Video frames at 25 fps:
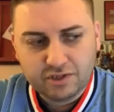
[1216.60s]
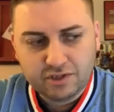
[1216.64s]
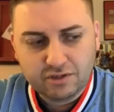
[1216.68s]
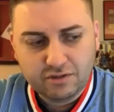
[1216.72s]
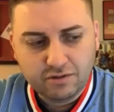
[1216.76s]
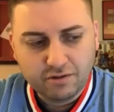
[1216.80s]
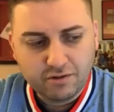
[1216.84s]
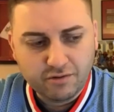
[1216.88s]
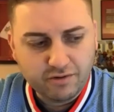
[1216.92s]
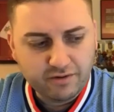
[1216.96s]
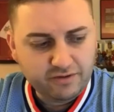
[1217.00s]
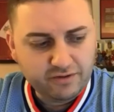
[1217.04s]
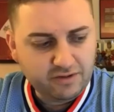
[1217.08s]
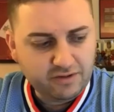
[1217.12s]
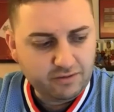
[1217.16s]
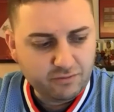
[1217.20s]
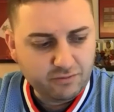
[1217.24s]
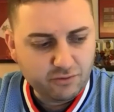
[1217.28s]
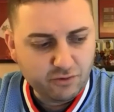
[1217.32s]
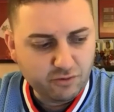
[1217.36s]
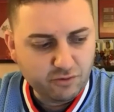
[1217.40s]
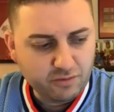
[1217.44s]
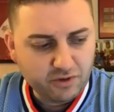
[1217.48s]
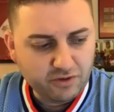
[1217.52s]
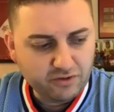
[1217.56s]
Odorizzi
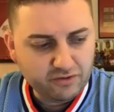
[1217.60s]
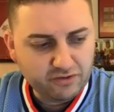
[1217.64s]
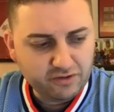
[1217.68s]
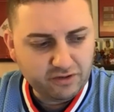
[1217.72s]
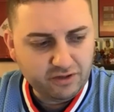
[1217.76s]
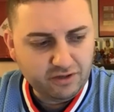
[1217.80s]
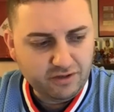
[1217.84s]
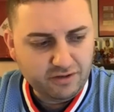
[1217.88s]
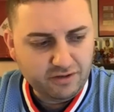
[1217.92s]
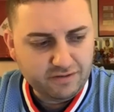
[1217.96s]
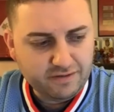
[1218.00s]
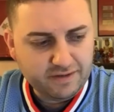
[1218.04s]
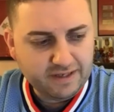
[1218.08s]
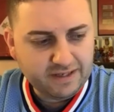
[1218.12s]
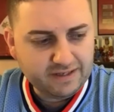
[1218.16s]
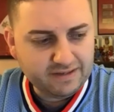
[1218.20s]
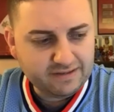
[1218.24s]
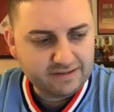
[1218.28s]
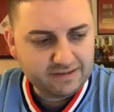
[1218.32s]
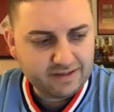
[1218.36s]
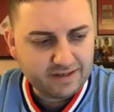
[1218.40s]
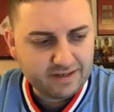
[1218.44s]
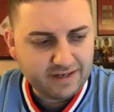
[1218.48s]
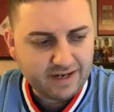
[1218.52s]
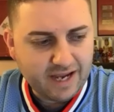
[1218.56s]
rumors, and do you think
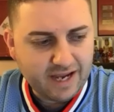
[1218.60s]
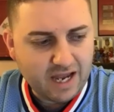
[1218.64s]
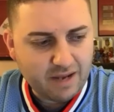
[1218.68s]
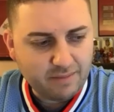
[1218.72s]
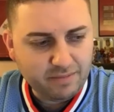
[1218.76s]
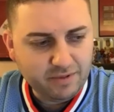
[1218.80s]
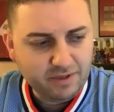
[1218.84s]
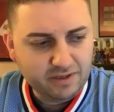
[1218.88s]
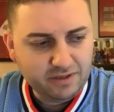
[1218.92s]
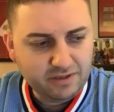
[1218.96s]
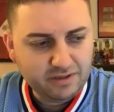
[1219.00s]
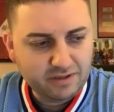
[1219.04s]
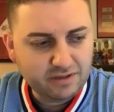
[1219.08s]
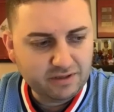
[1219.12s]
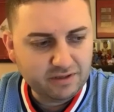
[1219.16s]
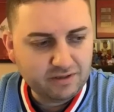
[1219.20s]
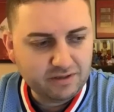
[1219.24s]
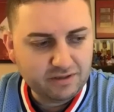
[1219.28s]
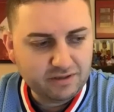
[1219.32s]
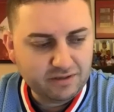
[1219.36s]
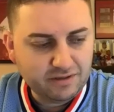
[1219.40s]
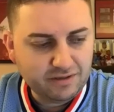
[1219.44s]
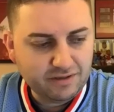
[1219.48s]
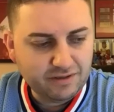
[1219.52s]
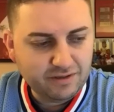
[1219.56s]
it's going to happen,
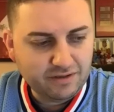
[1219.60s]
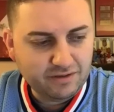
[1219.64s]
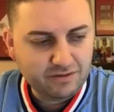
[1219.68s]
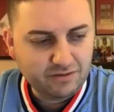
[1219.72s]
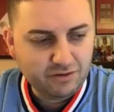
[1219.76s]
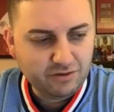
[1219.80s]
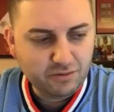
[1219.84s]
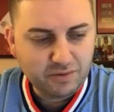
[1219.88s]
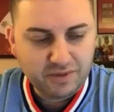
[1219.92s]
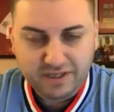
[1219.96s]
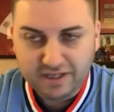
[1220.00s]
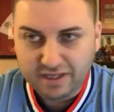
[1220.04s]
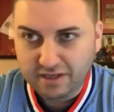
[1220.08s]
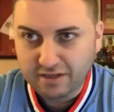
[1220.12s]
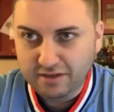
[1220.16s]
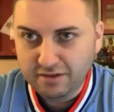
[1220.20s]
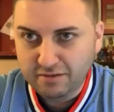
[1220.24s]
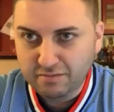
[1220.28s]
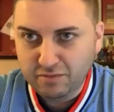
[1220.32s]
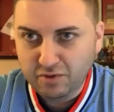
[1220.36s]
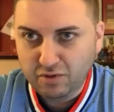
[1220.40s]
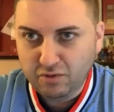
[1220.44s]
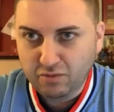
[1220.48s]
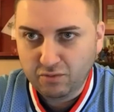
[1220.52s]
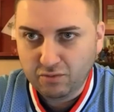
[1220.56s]
and do we need
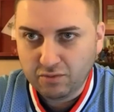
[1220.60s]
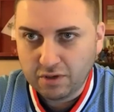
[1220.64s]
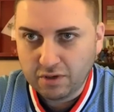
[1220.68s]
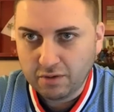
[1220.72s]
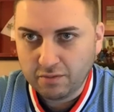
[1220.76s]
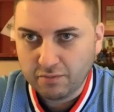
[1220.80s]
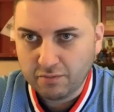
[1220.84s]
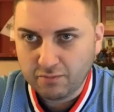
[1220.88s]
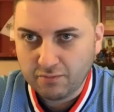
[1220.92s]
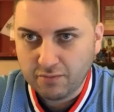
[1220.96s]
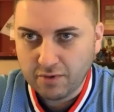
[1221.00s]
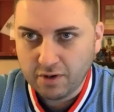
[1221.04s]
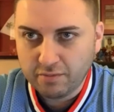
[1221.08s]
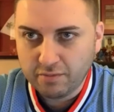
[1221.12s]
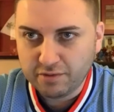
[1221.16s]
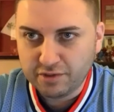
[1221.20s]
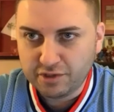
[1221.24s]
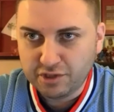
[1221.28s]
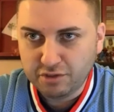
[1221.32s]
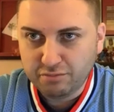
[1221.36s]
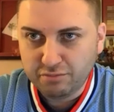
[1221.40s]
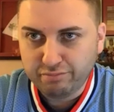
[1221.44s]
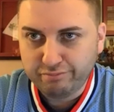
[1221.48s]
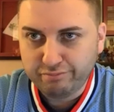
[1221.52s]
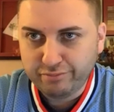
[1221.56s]
him, and where
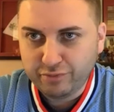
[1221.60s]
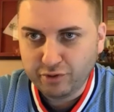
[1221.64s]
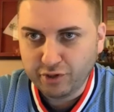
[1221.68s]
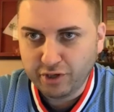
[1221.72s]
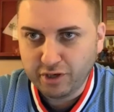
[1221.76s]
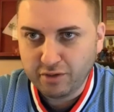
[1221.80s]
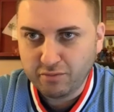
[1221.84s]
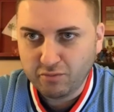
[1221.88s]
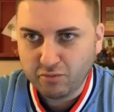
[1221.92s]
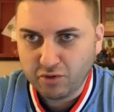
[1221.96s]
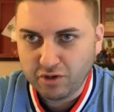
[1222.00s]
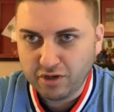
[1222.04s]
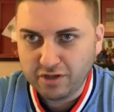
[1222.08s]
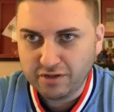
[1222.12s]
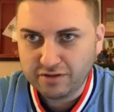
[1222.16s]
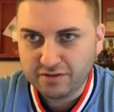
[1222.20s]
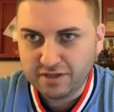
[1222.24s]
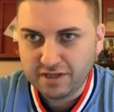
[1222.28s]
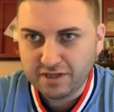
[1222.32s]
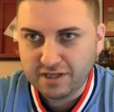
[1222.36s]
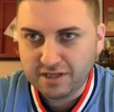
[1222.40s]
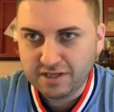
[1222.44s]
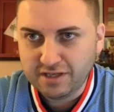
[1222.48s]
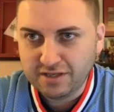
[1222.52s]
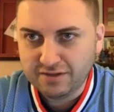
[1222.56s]
would you put him? Where do you
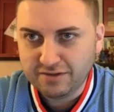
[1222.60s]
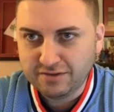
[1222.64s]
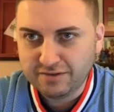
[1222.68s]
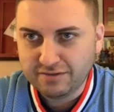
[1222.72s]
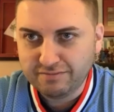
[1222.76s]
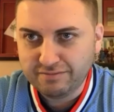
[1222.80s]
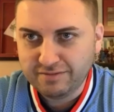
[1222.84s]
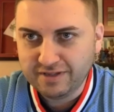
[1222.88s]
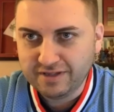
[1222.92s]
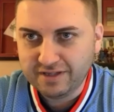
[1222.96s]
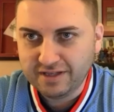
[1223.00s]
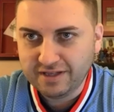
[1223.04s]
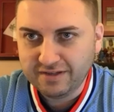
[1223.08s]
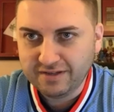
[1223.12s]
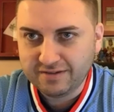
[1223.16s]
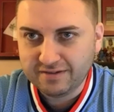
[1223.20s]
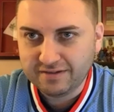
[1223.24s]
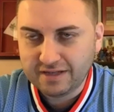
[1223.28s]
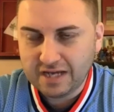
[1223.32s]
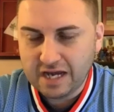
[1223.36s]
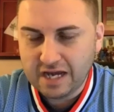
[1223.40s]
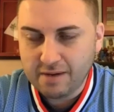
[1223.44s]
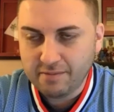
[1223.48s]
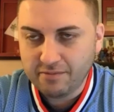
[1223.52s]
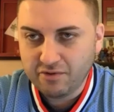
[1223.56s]
think do you think he's a
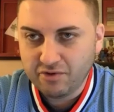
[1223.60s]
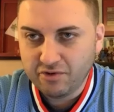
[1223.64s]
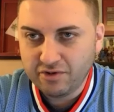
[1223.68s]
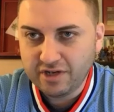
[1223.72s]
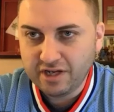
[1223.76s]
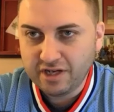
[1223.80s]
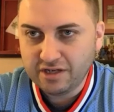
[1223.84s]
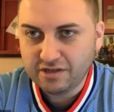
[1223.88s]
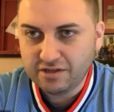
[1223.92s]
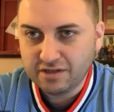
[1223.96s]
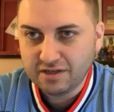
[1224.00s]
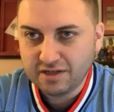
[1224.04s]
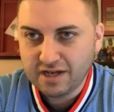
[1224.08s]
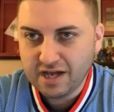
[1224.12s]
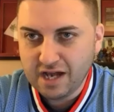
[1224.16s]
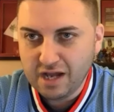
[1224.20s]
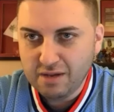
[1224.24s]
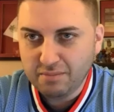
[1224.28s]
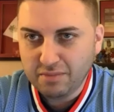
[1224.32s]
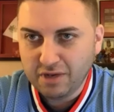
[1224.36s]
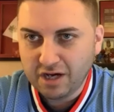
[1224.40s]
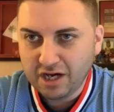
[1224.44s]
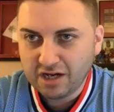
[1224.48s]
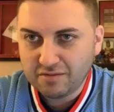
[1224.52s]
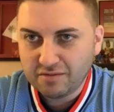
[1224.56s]
top rotation guy,
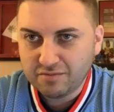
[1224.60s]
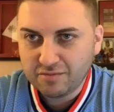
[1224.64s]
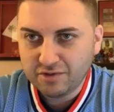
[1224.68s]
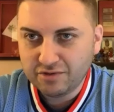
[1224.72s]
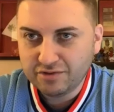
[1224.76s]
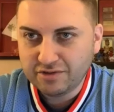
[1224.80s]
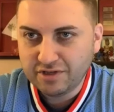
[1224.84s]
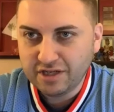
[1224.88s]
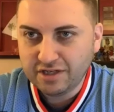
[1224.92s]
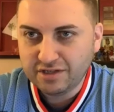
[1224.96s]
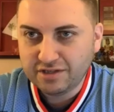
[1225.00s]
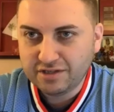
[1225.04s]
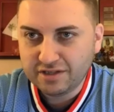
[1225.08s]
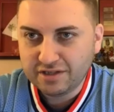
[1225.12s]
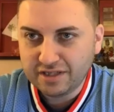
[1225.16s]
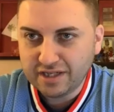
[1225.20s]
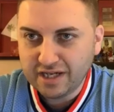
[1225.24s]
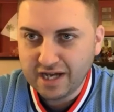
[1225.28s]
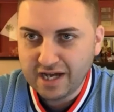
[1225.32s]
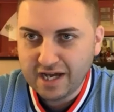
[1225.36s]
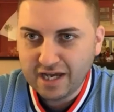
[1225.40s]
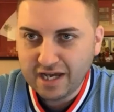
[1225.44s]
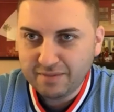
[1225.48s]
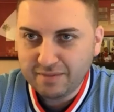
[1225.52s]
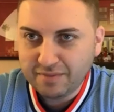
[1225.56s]
bottom rotation
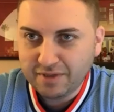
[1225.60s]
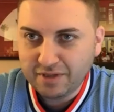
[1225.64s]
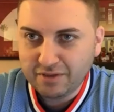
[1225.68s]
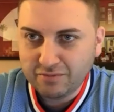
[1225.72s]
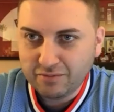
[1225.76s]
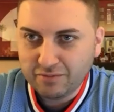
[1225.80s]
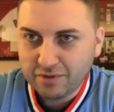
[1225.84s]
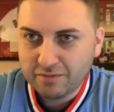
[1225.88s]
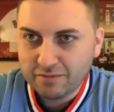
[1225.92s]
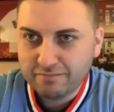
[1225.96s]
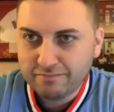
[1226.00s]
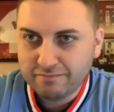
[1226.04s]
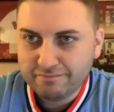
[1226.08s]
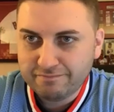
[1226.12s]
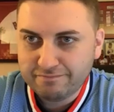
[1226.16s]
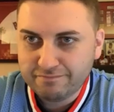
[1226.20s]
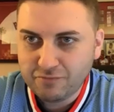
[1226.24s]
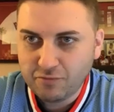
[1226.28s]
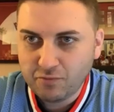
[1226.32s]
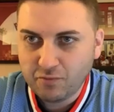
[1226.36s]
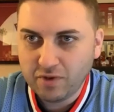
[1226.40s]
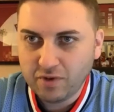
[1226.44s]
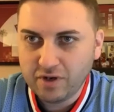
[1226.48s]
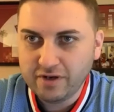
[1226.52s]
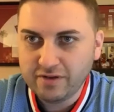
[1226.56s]
guy? I mean,
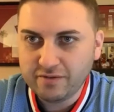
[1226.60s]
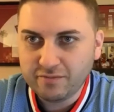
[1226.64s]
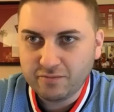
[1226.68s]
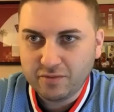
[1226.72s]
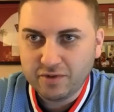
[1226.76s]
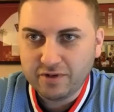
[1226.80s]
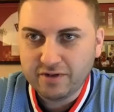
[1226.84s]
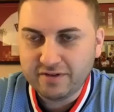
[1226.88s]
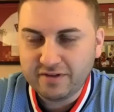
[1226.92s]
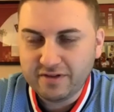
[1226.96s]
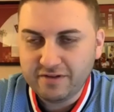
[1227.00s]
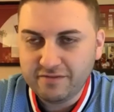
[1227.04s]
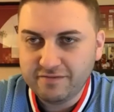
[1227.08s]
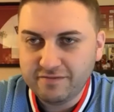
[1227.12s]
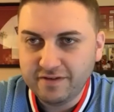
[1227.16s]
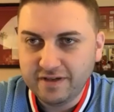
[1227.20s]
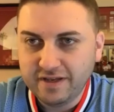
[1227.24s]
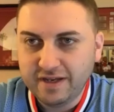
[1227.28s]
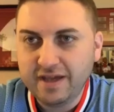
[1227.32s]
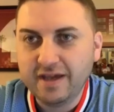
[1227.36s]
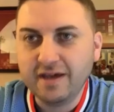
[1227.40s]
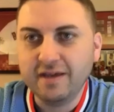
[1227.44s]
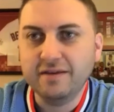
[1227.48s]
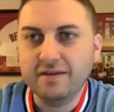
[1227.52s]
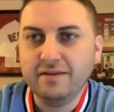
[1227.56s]
where does he
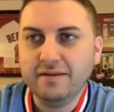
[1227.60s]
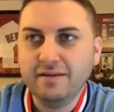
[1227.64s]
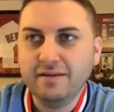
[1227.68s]
fit in?